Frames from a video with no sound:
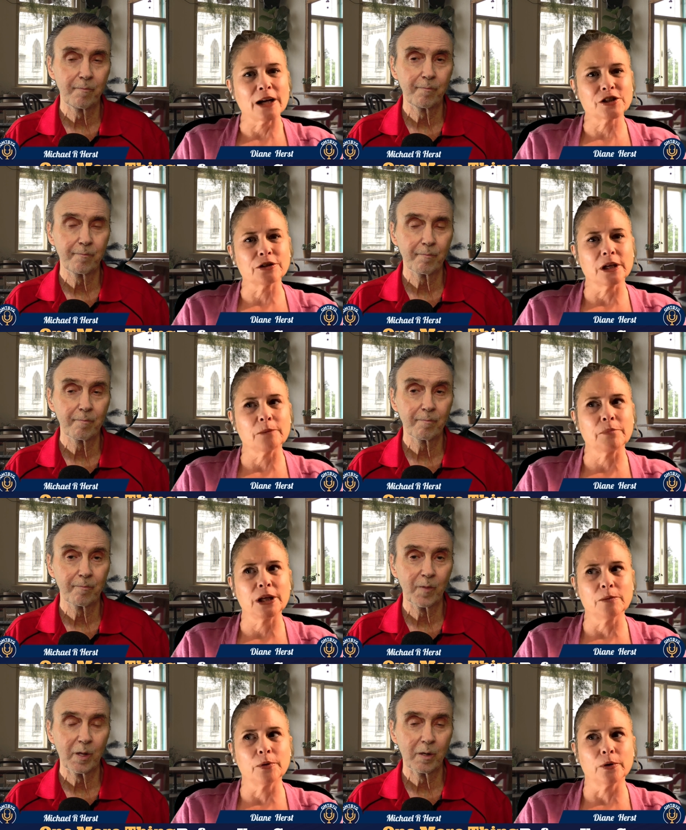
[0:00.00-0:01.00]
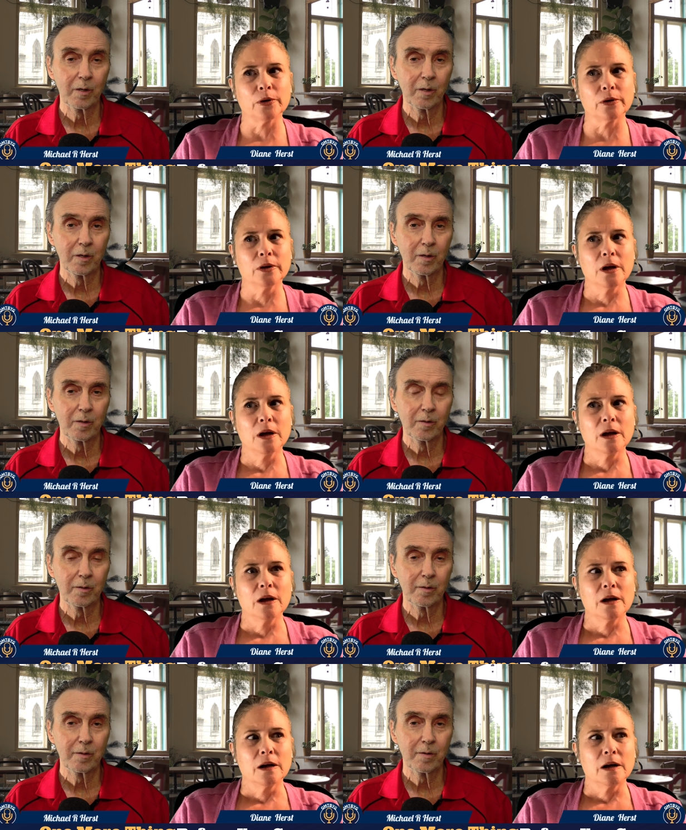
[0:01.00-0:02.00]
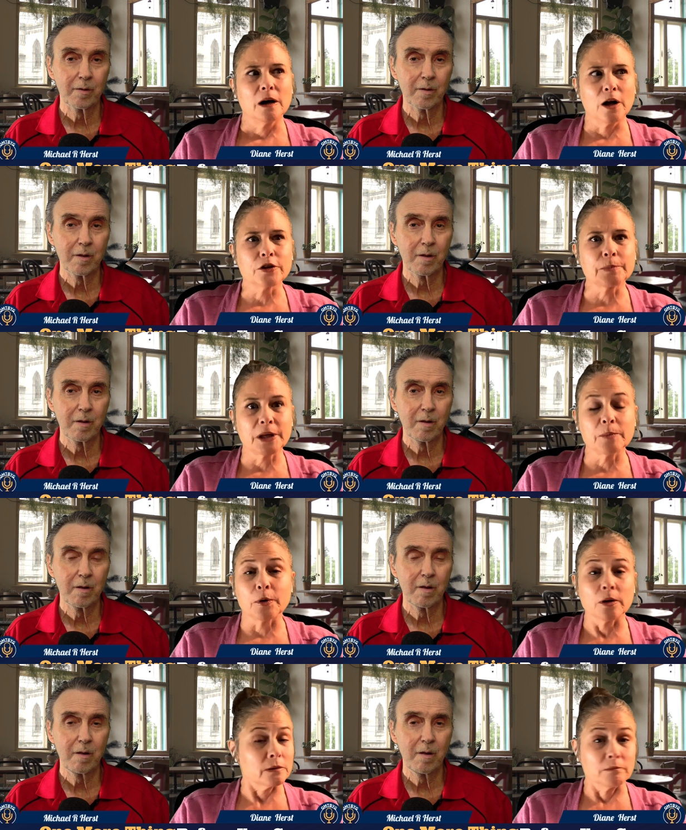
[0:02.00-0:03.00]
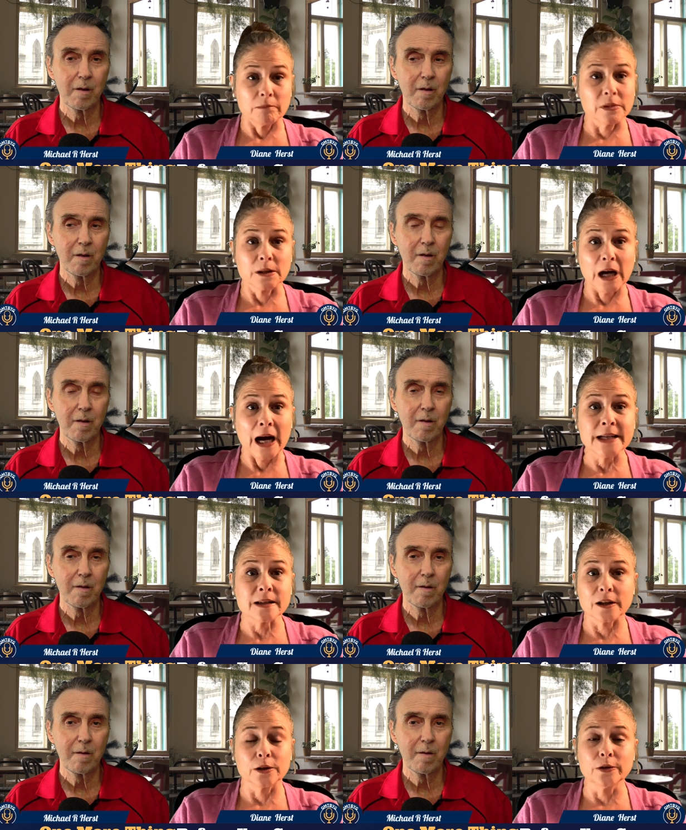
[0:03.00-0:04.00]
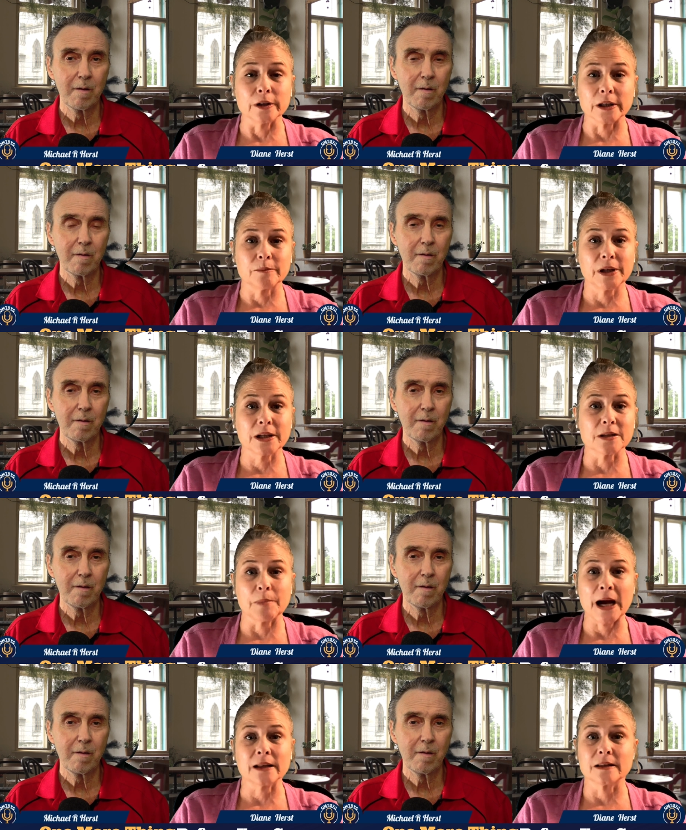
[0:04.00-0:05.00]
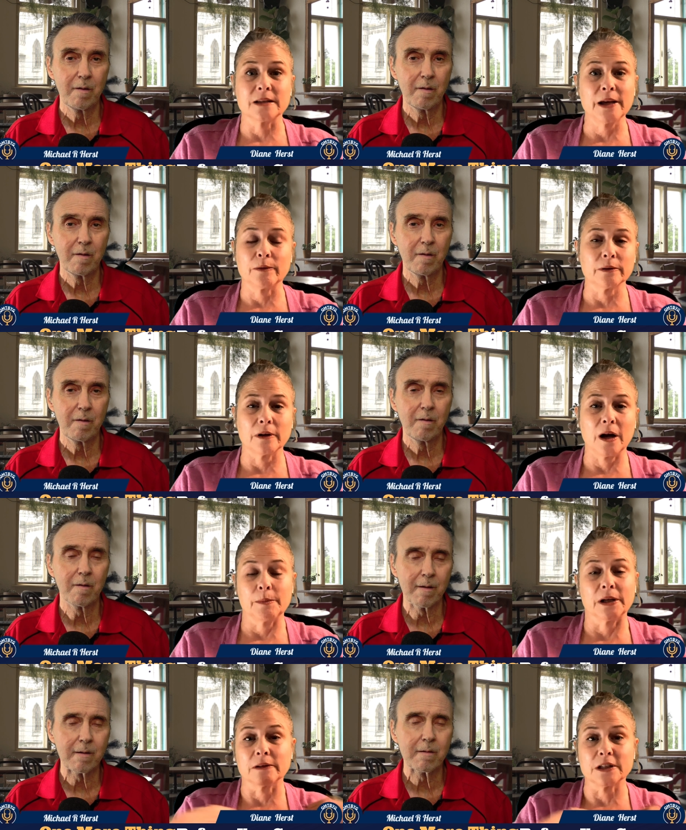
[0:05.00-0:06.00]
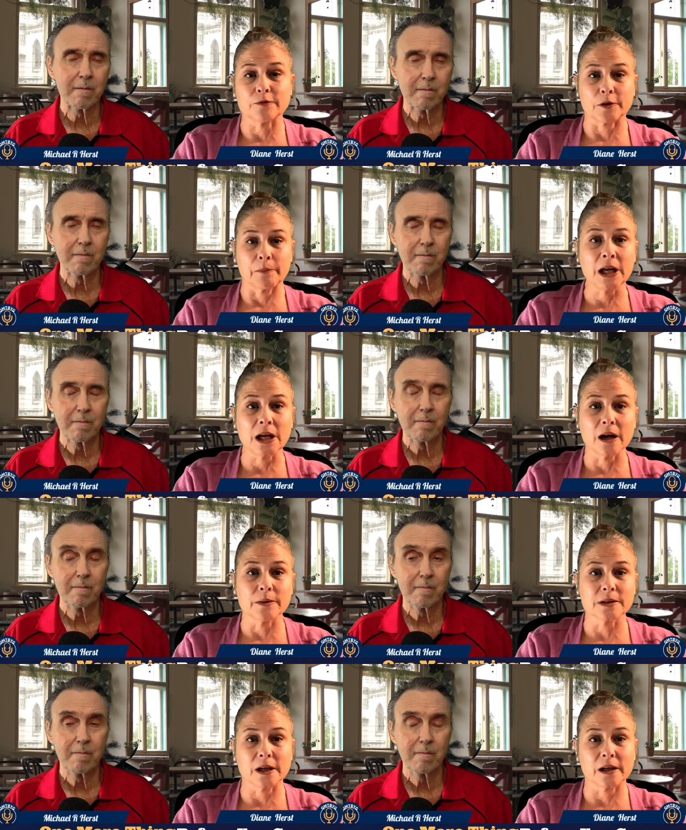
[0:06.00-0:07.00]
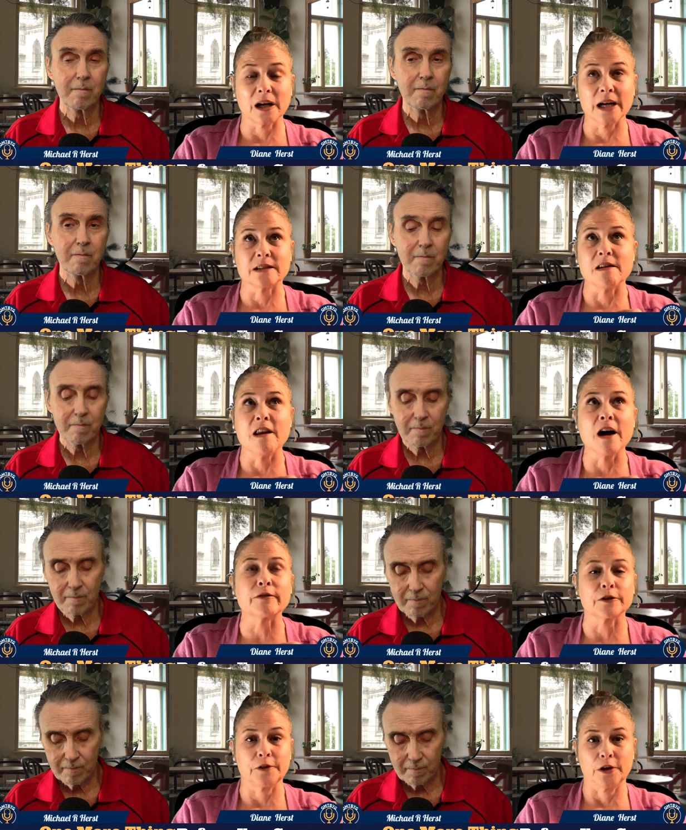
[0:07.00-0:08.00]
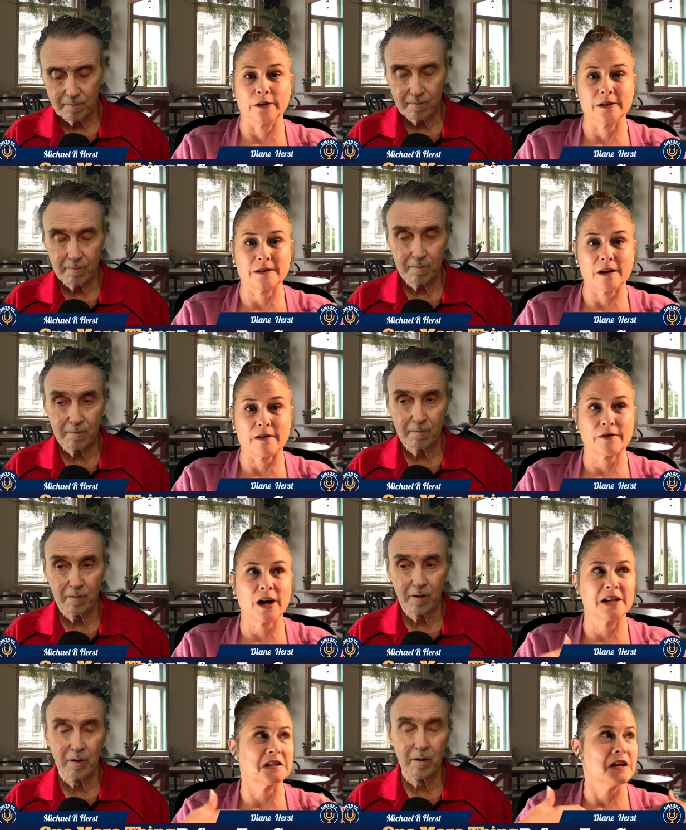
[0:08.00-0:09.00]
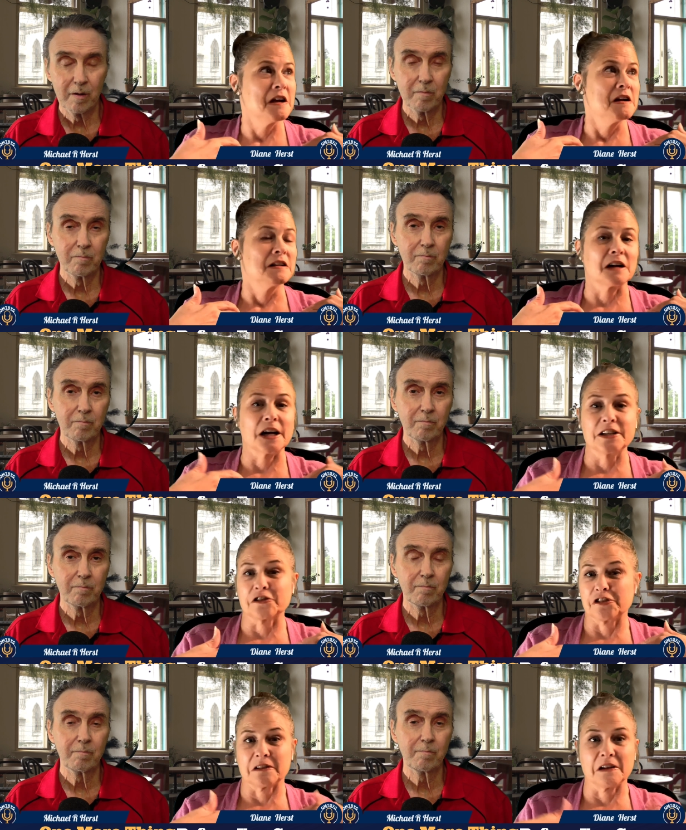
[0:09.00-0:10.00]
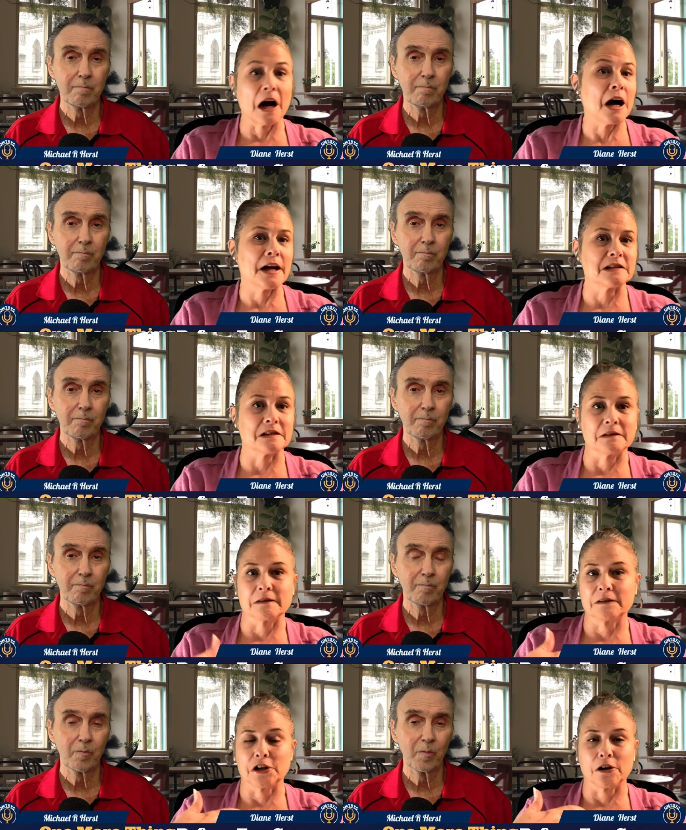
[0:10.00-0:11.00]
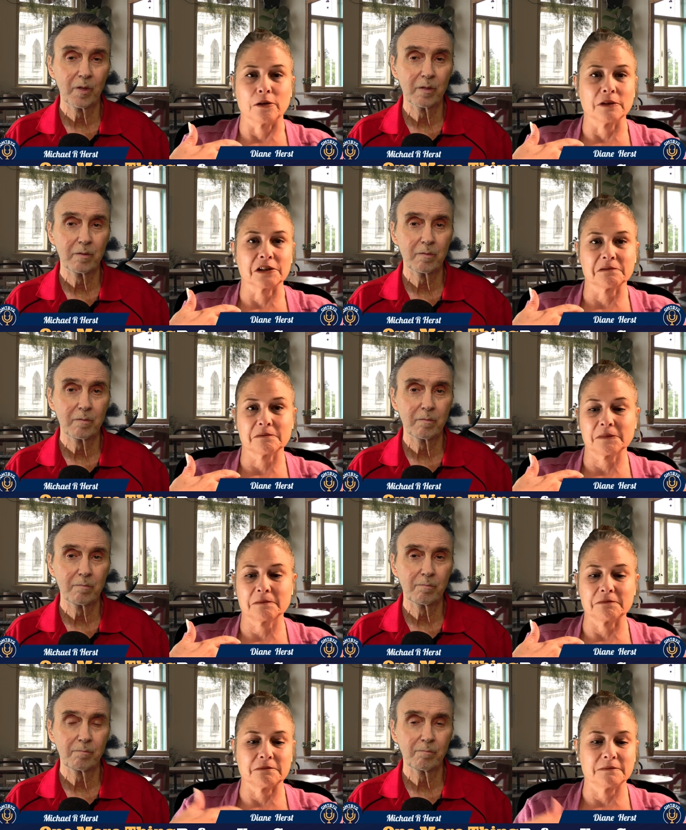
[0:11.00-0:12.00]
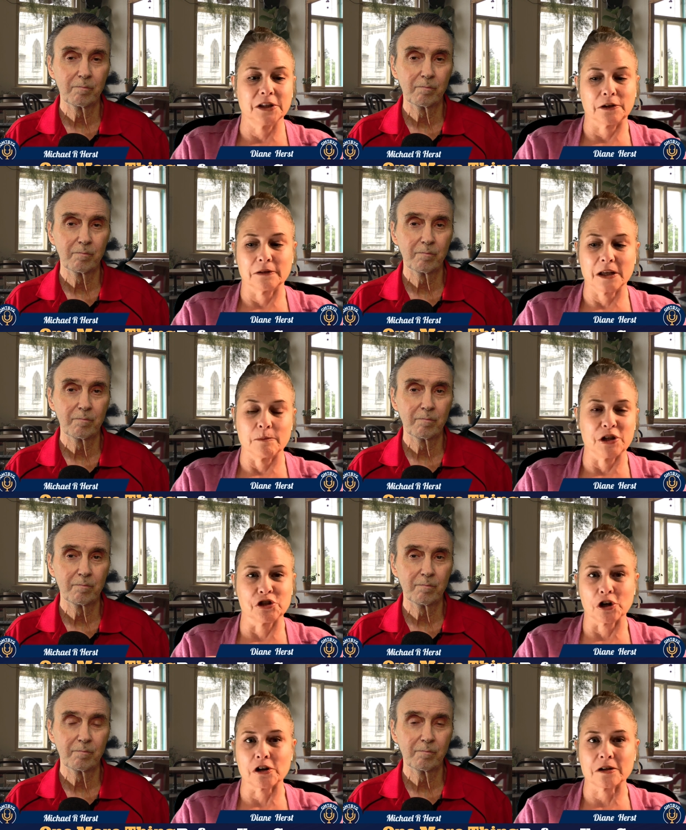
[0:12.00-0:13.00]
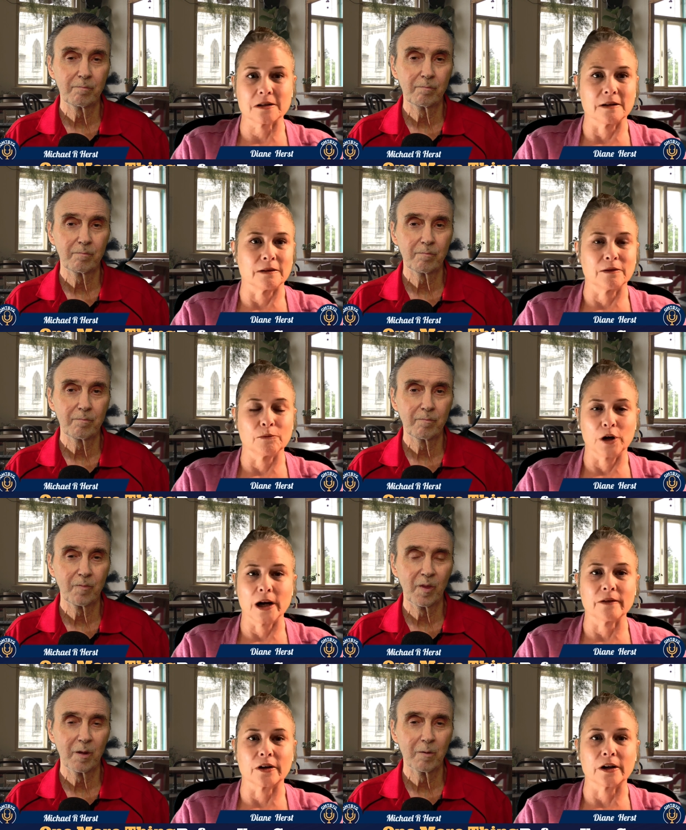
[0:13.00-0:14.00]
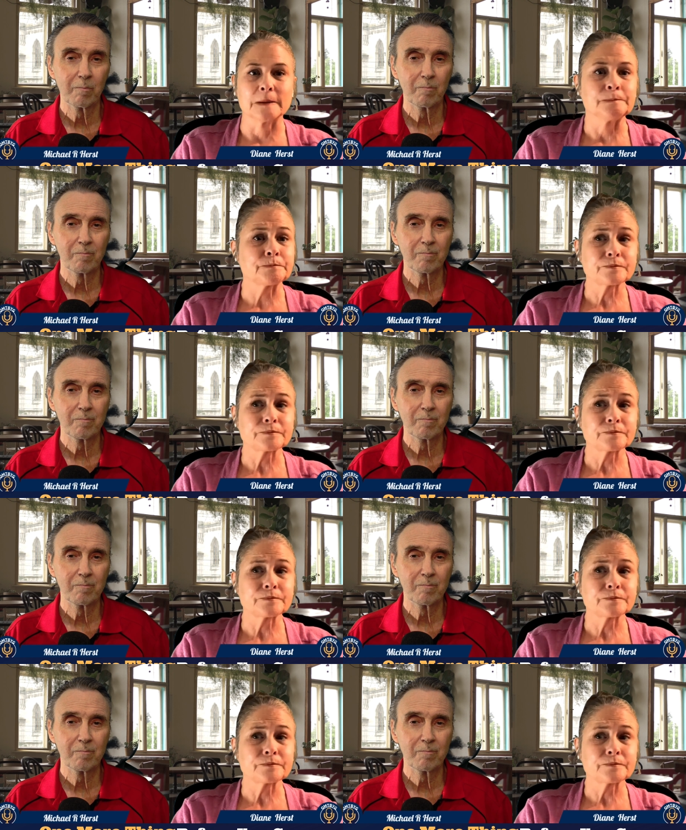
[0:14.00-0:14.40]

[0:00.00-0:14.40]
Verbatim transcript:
Speaker 1: actually people other people, guys included, because back in the day, we were, I hmm. mean, at least for me, I was like, guys never feel this stuff. Guys, guys are just guys, and you know, they're, you know, they can be jerks and whatever.